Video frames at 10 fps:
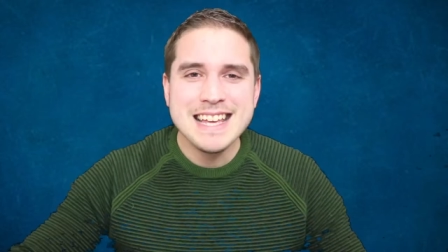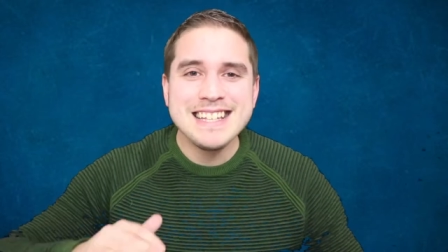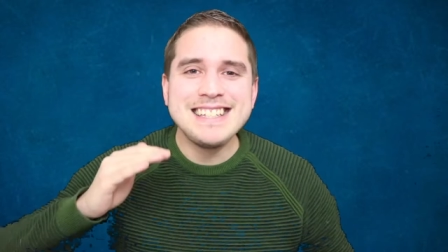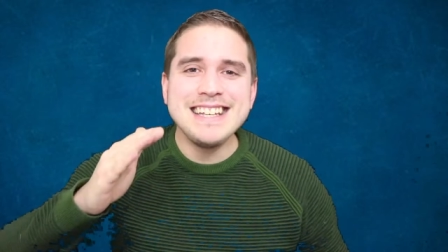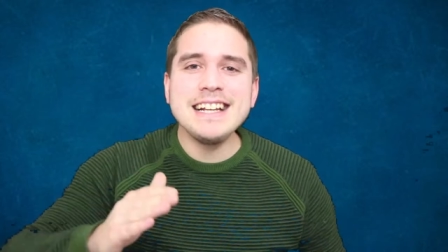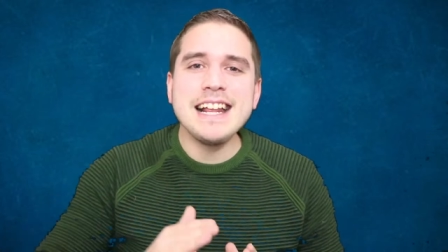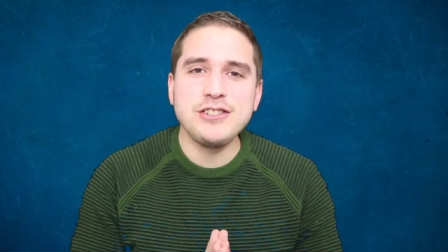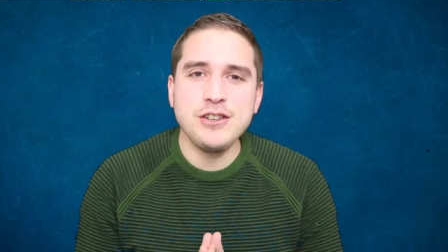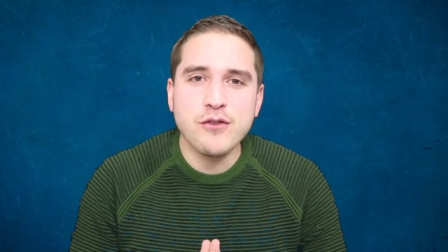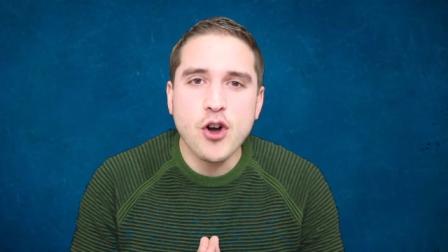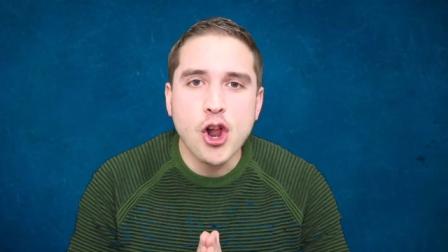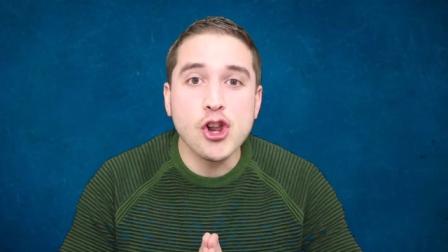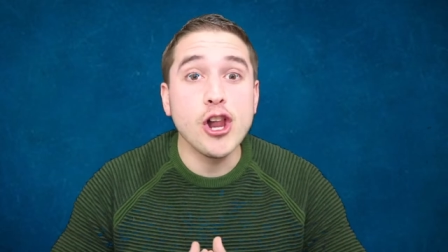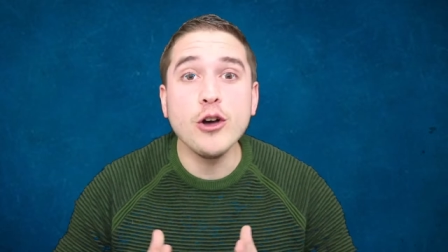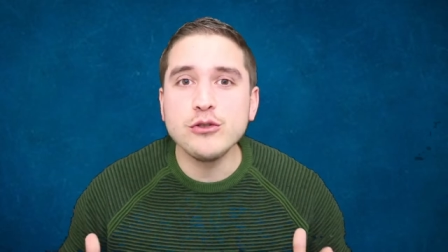Seeing as you've got
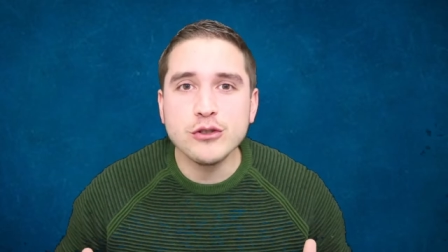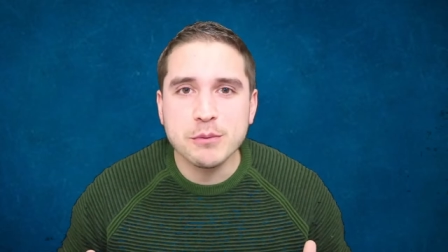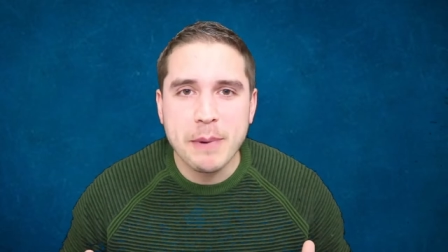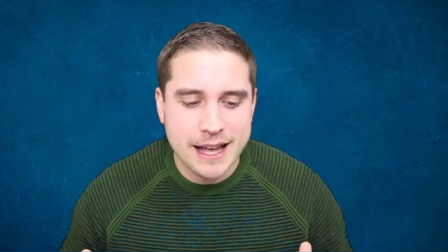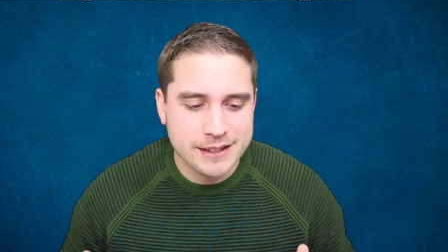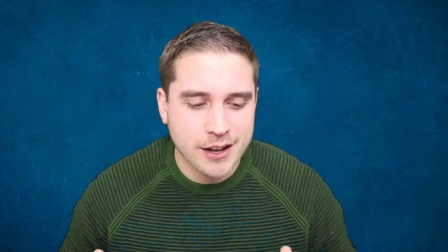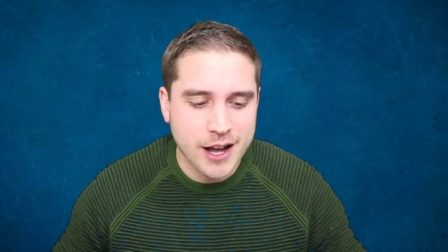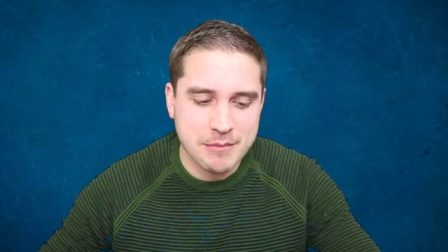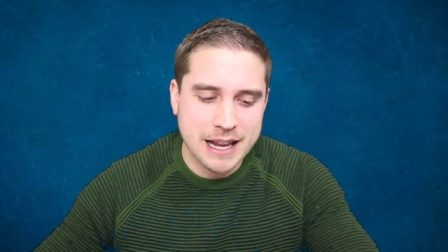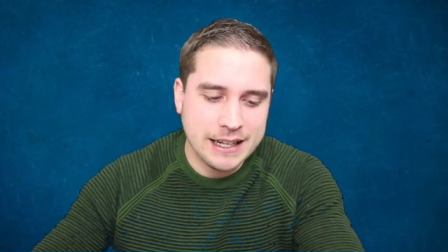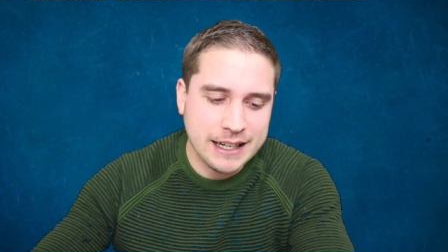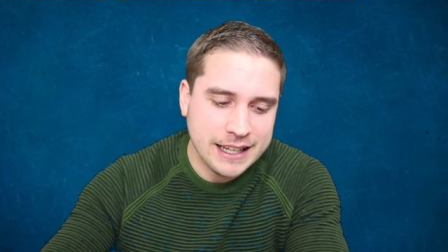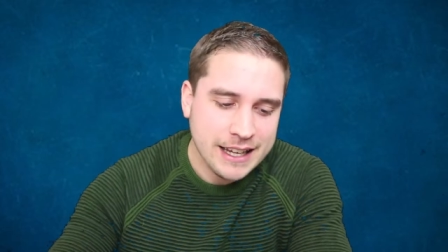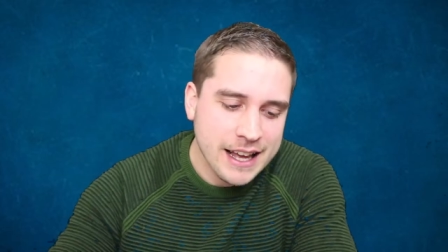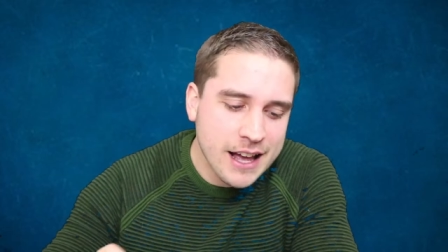loads of spare time lately,